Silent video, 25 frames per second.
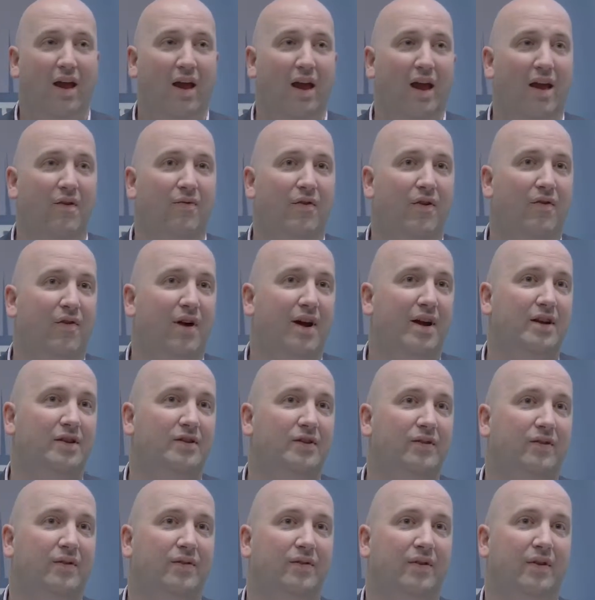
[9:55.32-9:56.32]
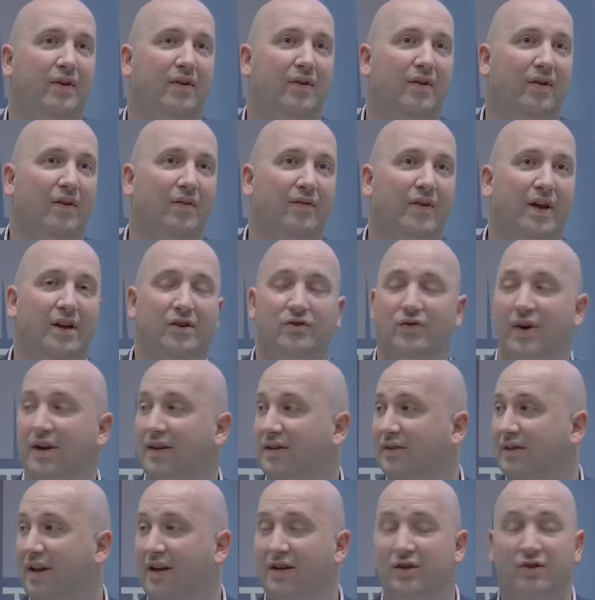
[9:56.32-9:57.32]
every range of that
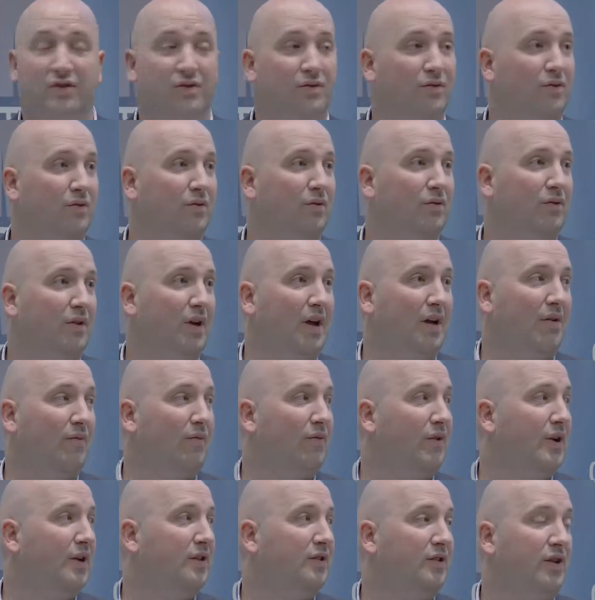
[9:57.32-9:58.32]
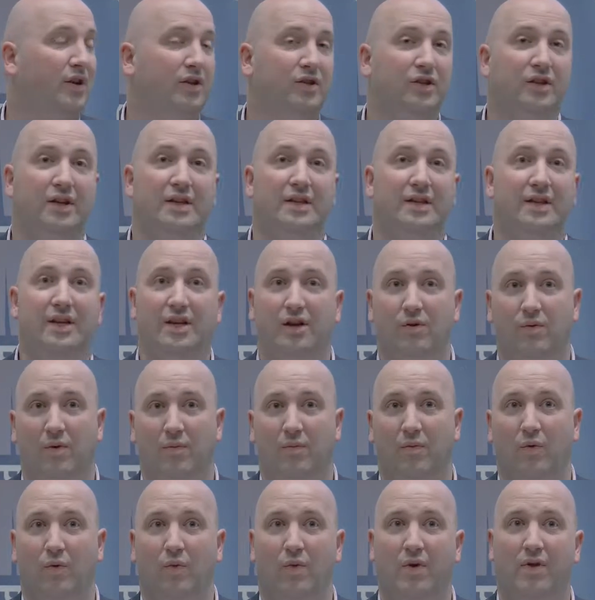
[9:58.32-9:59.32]
translational research
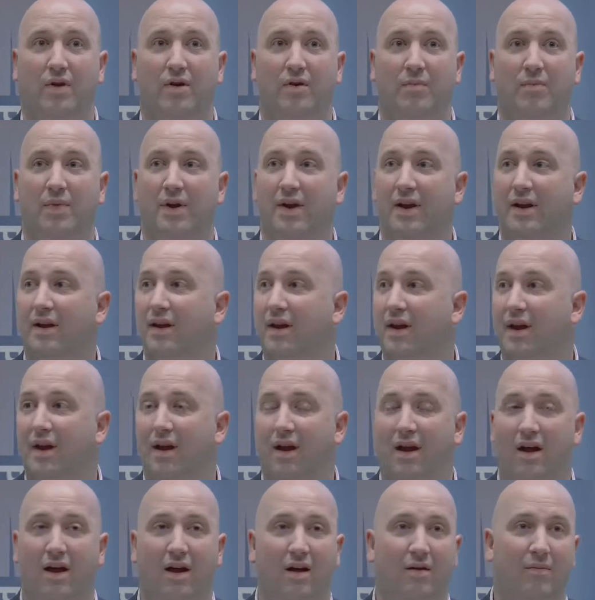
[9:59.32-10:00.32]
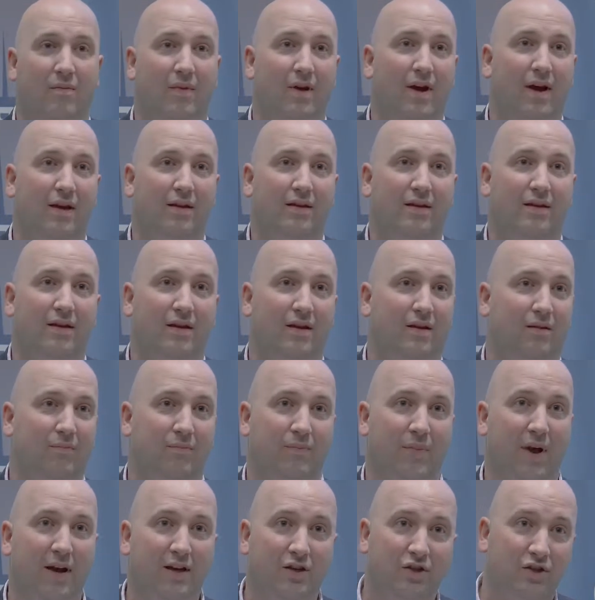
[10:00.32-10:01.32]
continuum, whether it be at the
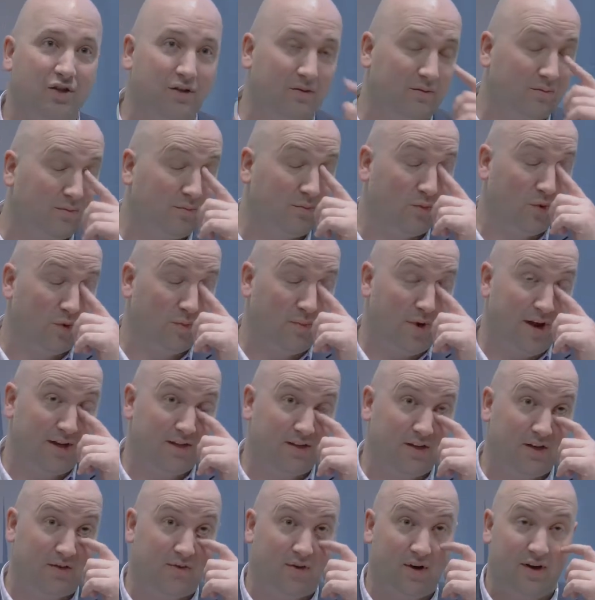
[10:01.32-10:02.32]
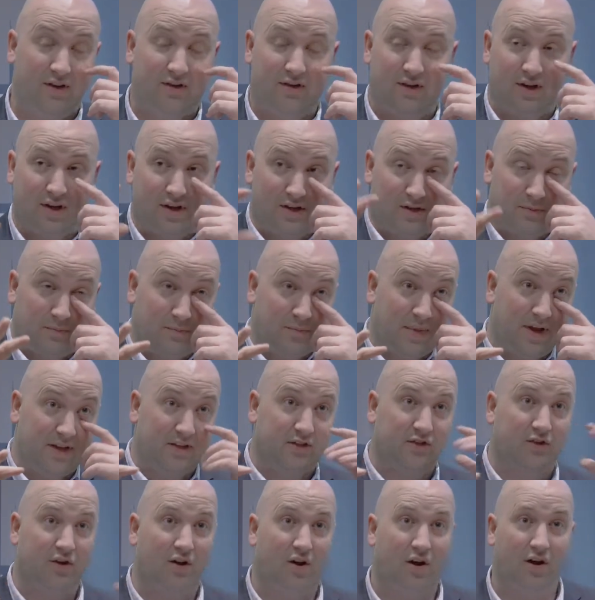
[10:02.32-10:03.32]
bench with basic research,
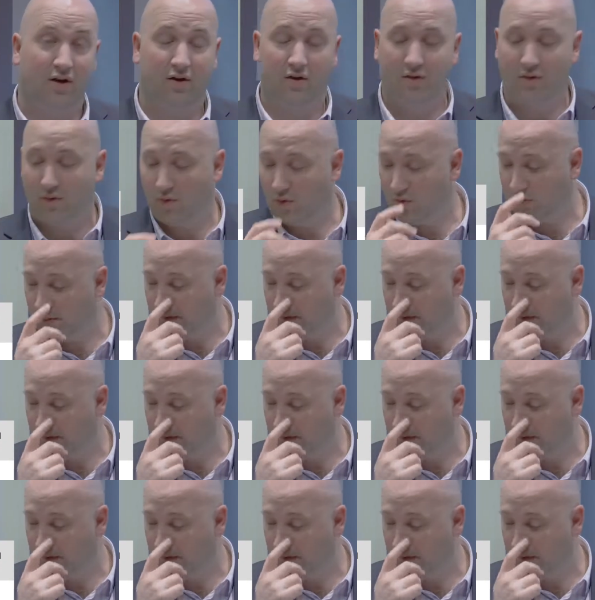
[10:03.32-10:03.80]
bedside or